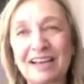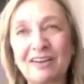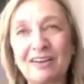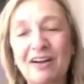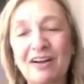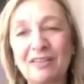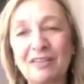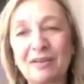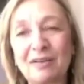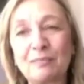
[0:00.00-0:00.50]
I
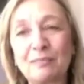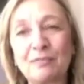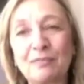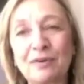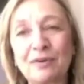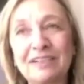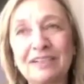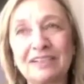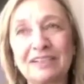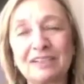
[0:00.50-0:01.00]
call them
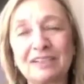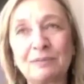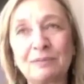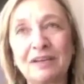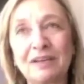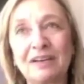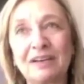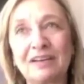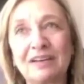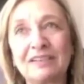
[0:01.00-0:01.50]
bridges
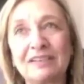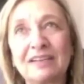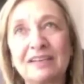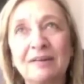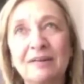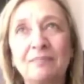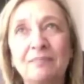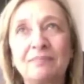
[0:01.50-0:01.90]
because